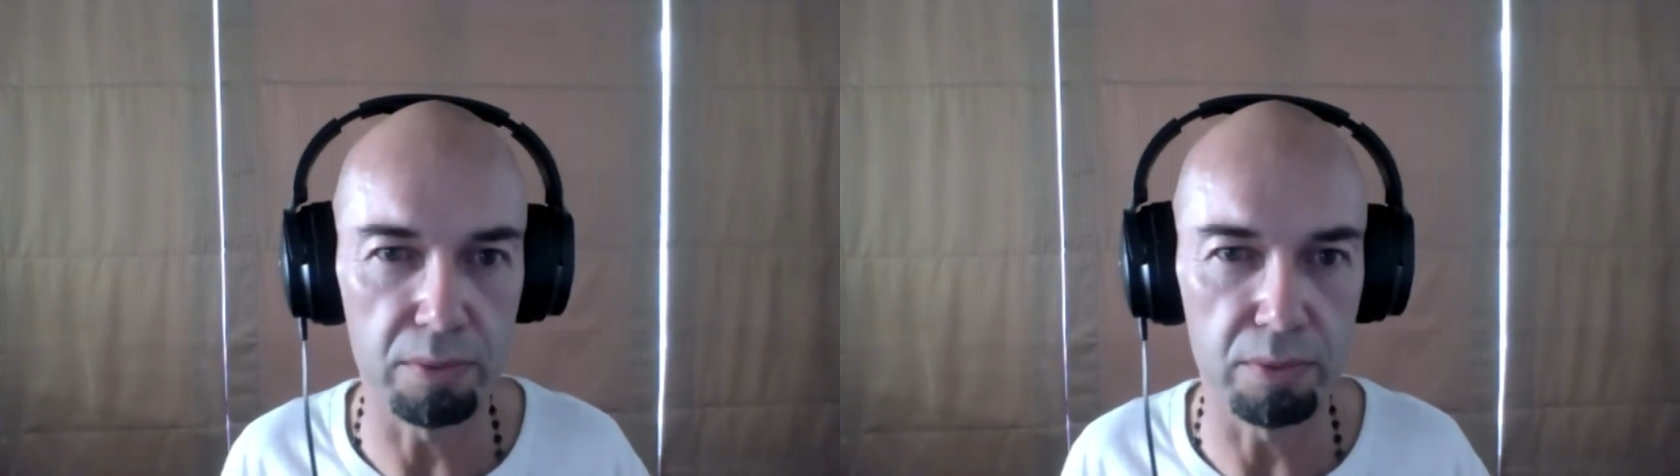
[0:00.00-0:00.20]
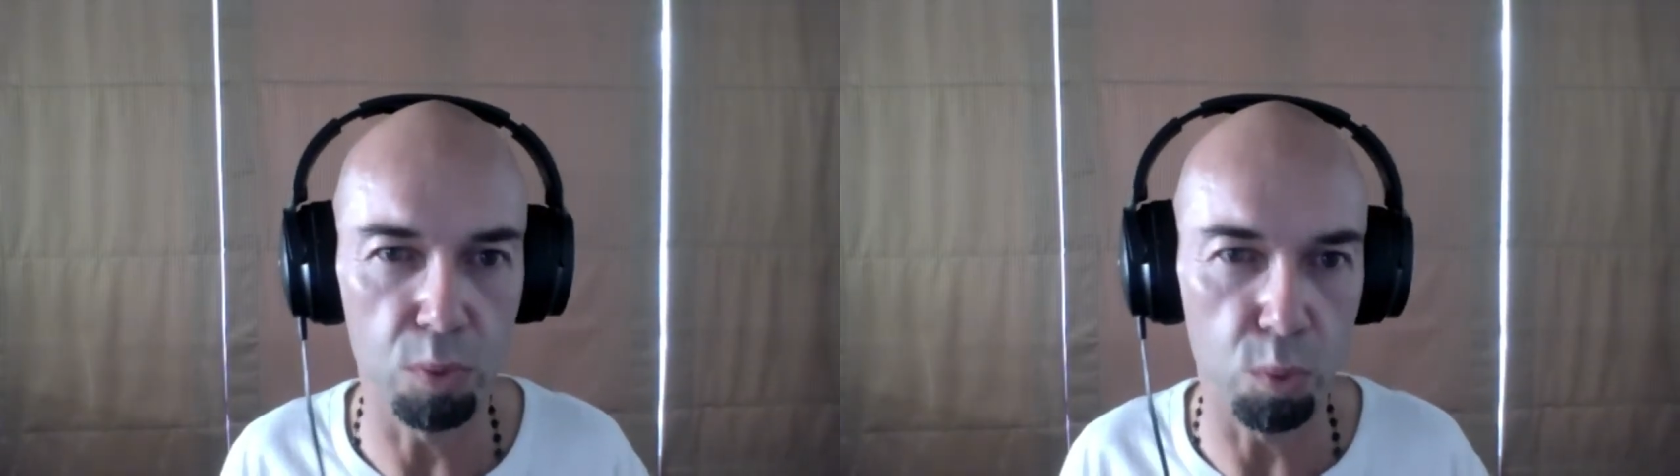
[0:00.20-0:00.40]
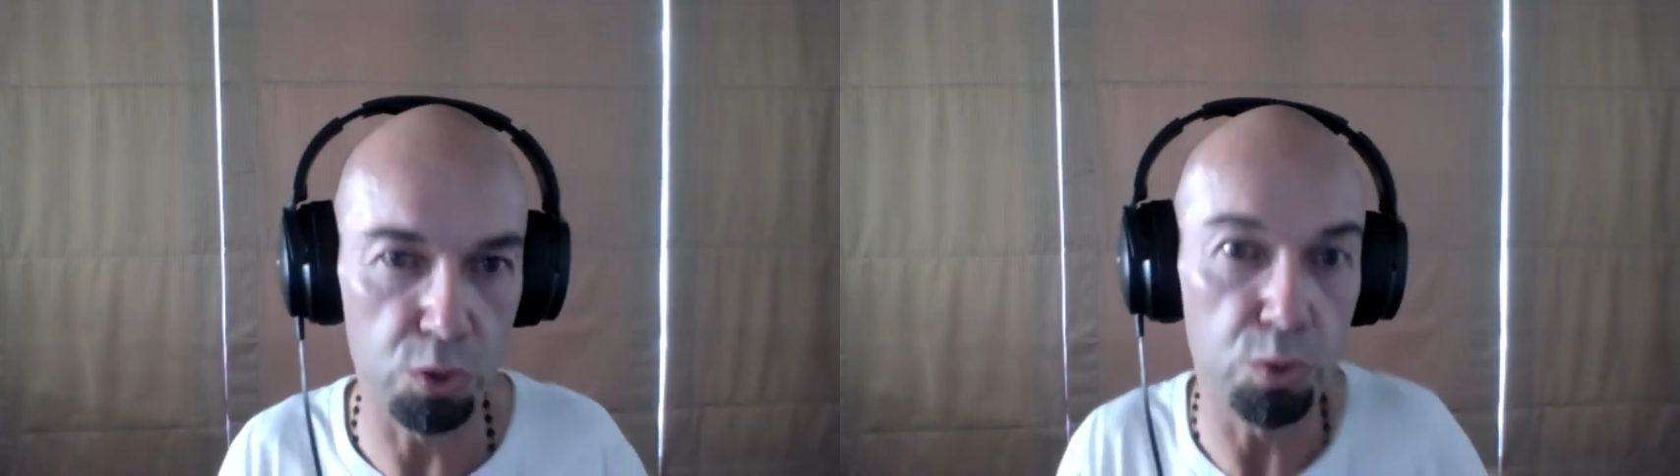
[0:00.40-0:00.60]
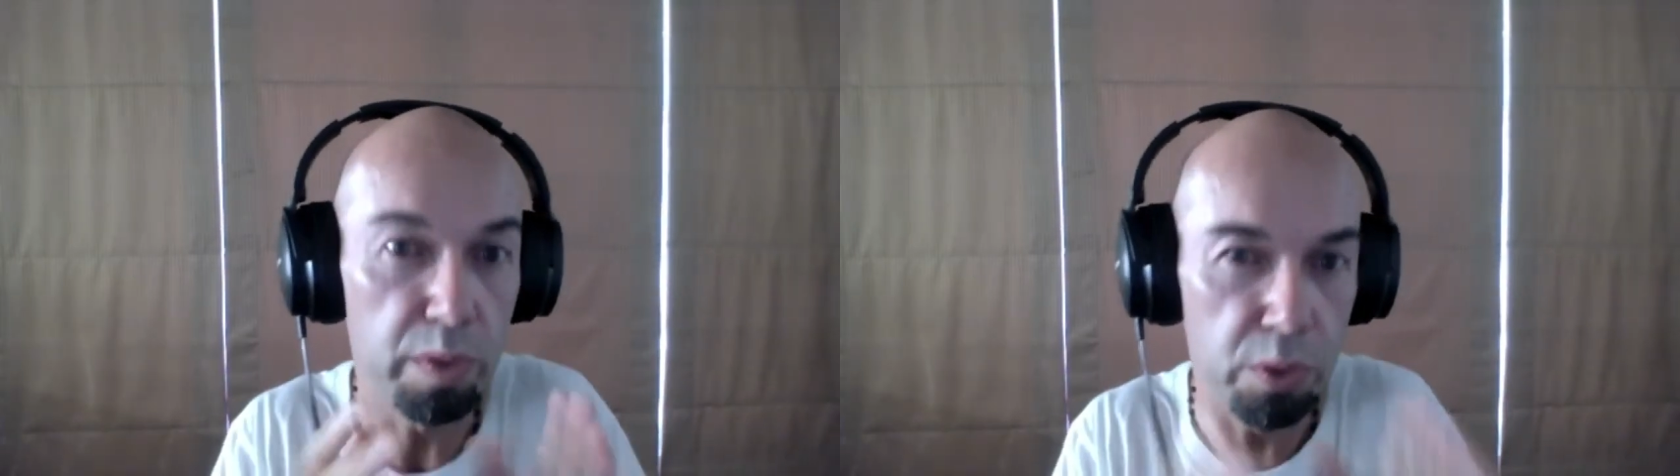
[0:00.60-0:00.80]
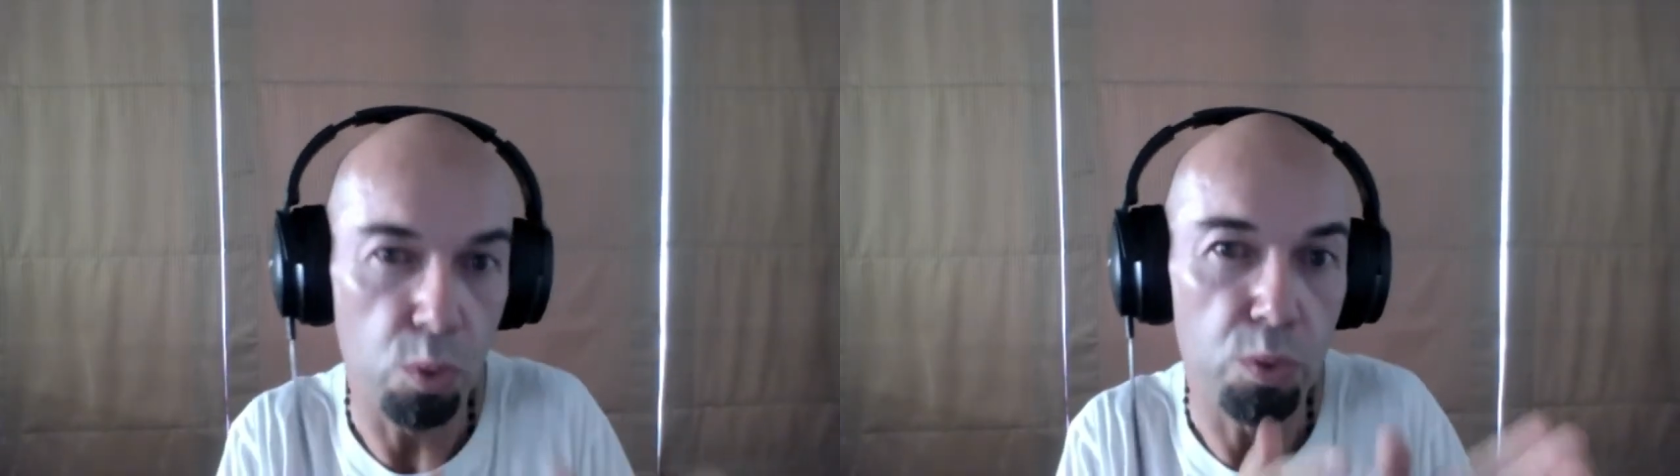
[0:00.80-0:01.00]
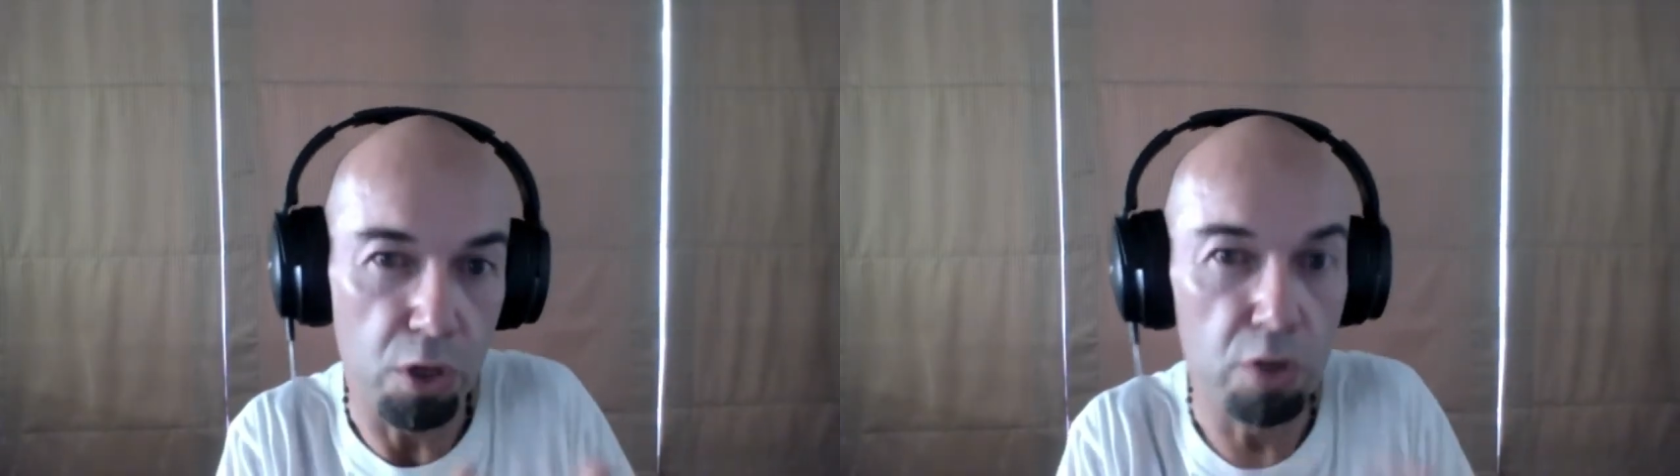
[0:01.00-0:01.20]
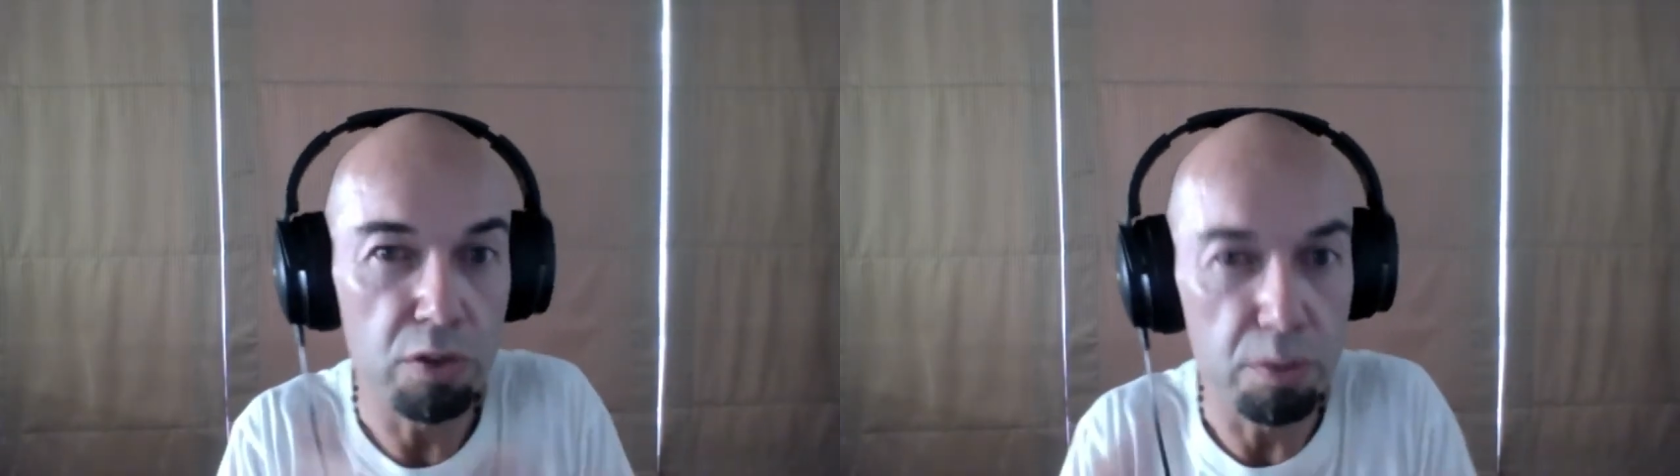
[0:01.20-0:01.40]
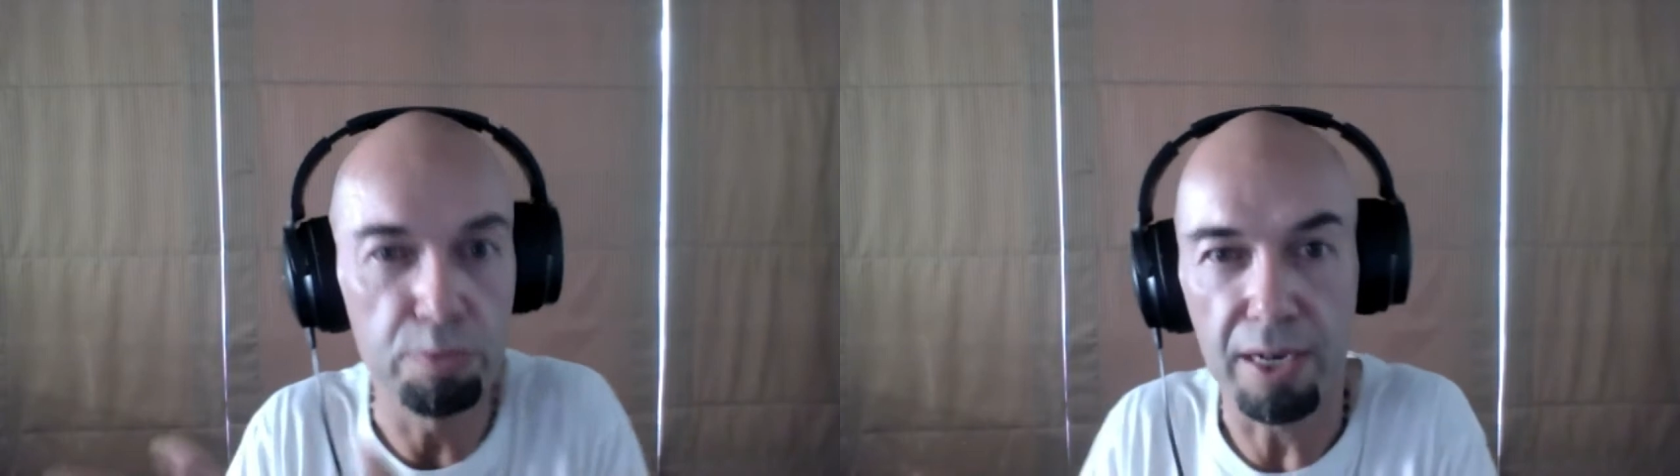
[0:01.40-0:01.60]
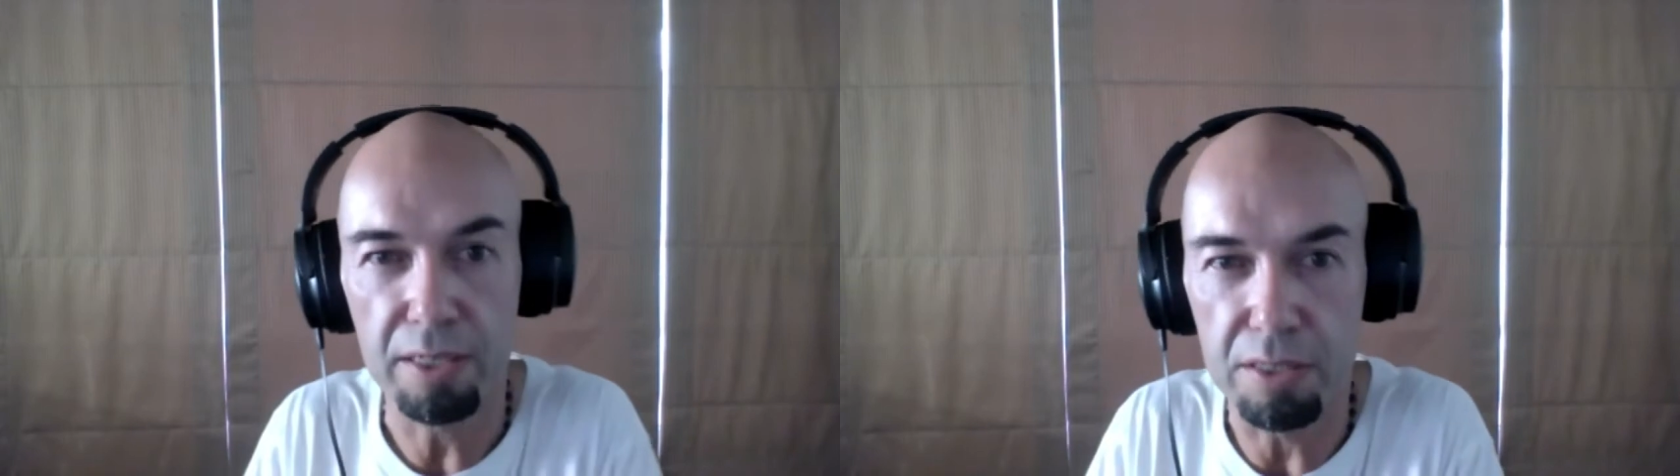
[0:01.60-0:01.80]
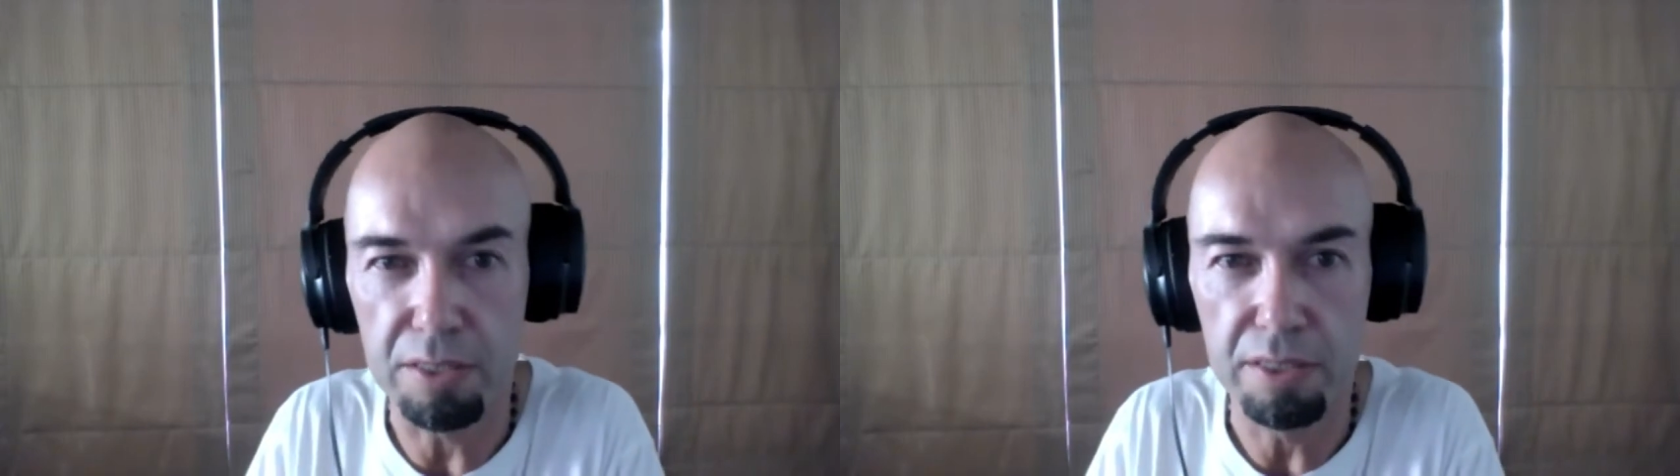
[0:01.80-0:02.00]
or doing your yoga
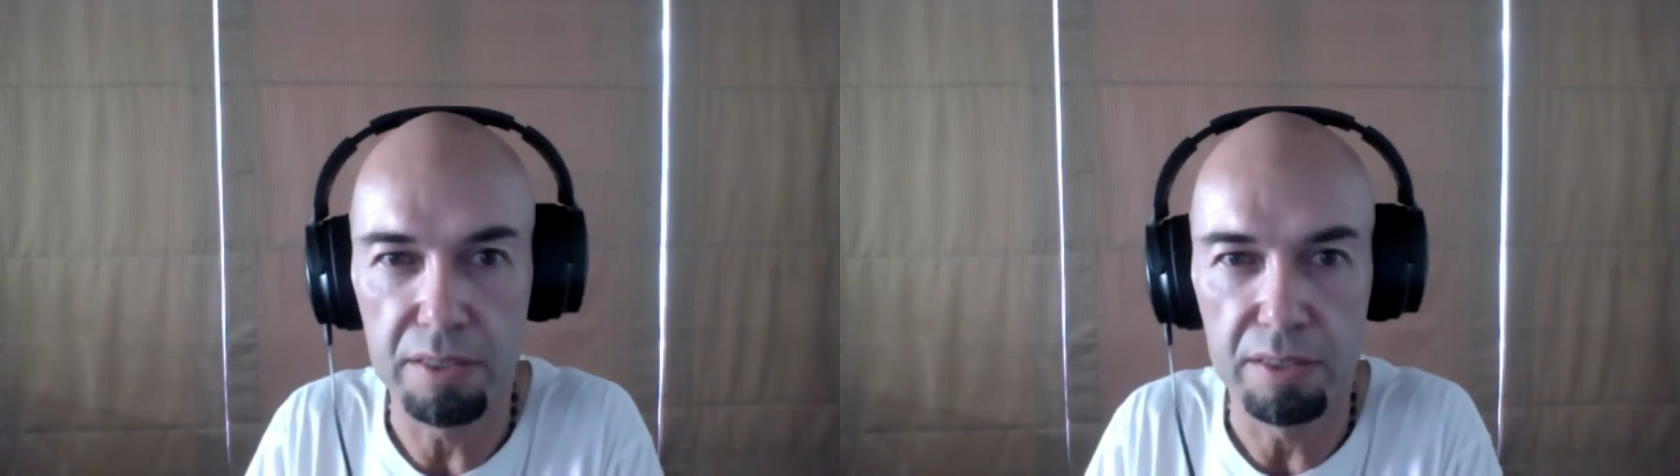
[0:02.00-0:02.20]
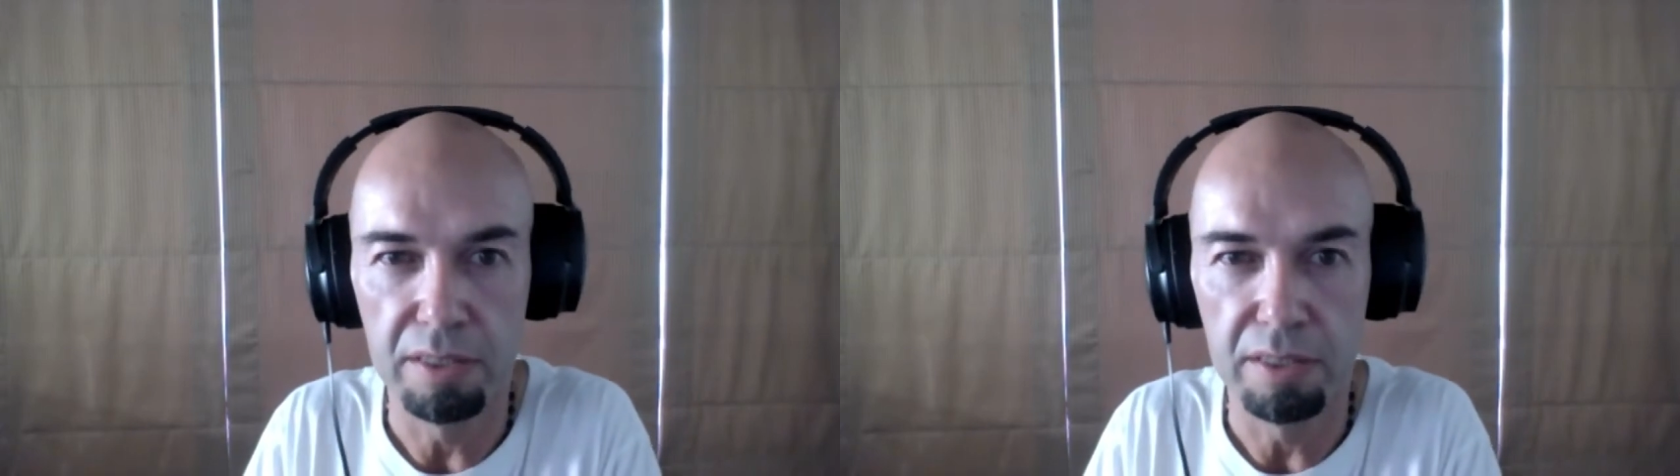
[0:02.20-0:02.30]
practice.